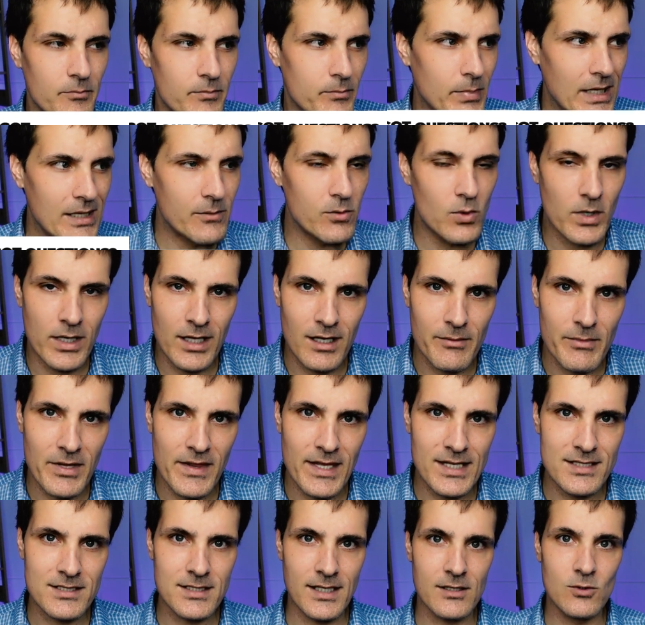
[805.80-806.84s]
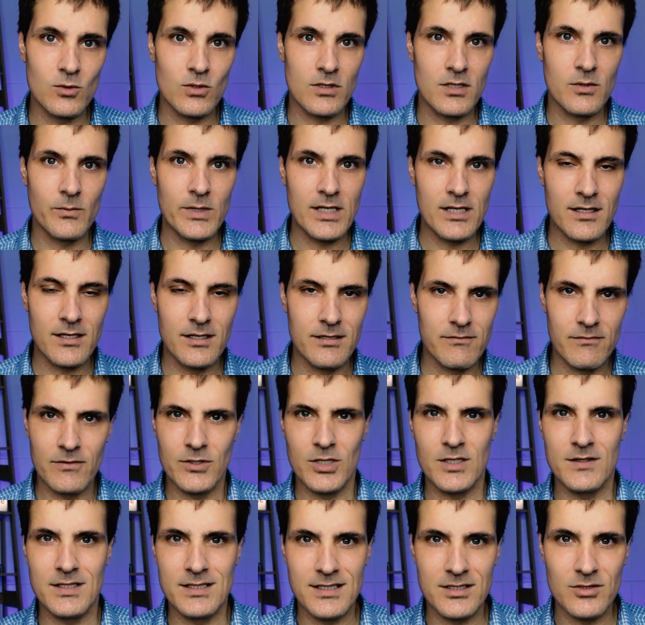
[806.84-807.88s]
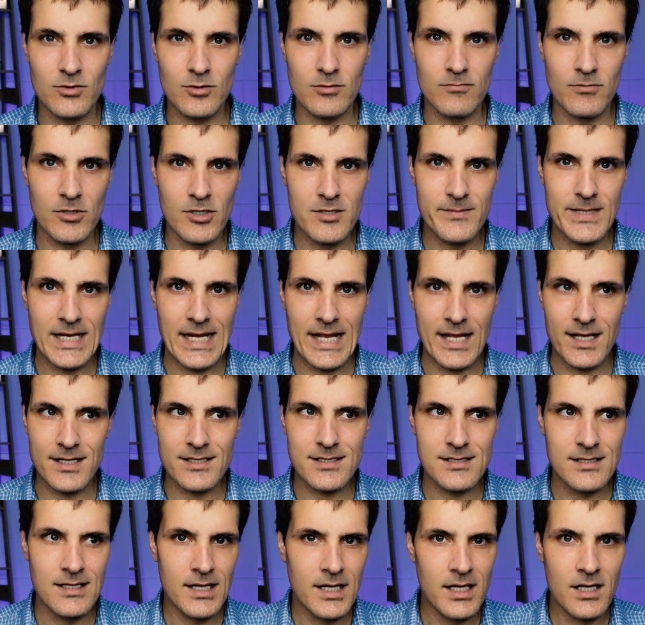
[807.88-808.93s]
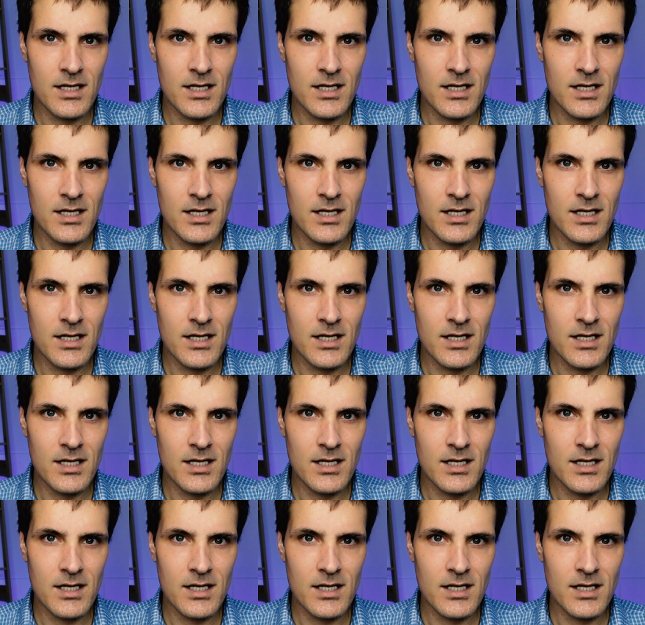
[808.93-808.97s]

People come and they say, look, can we convert this into a rooming house?